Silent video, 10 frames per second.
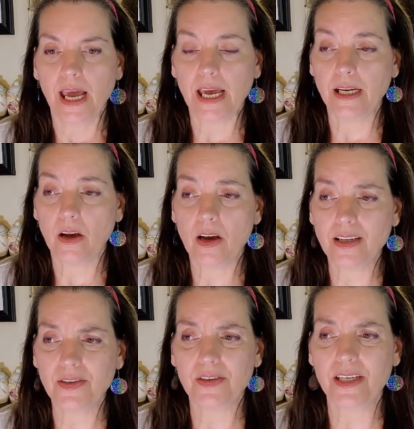And
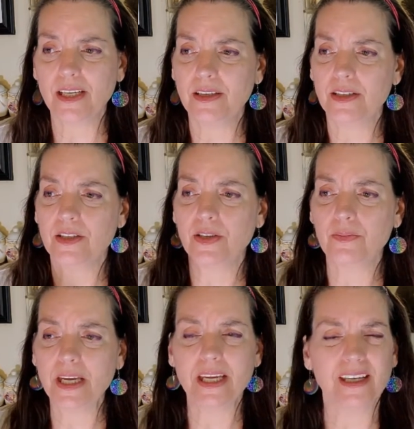honestly, to
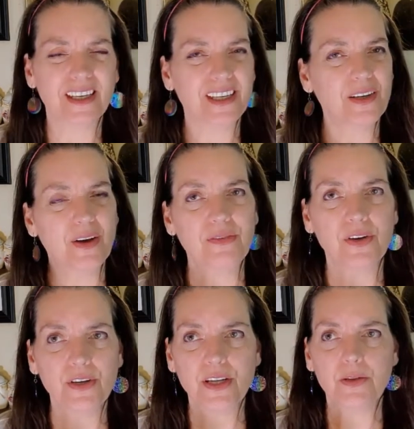me, you know, I've
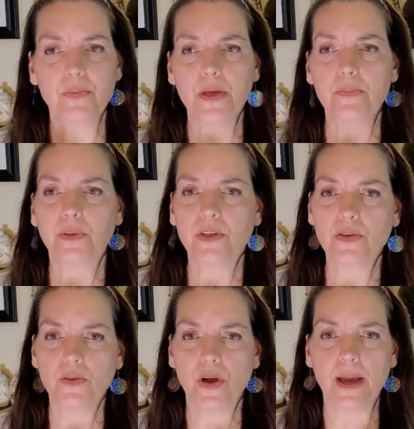heard other people
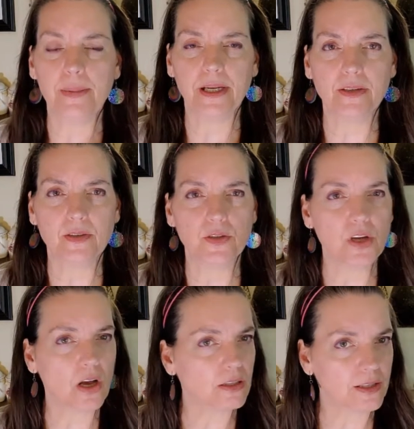describe it as
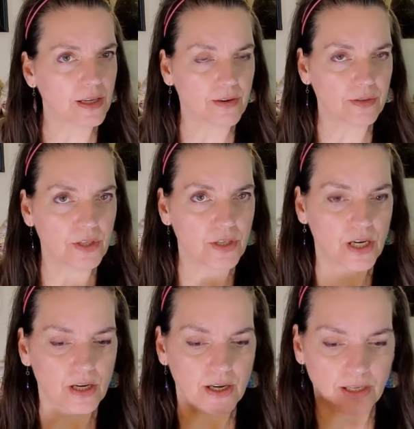chocolate-covered
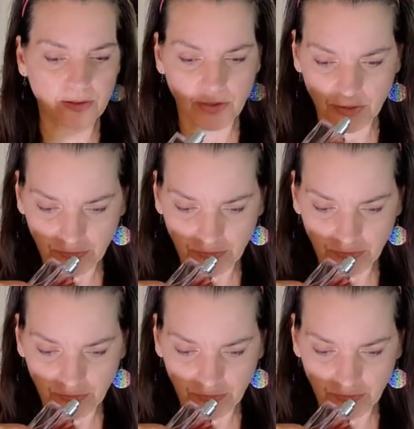cherries.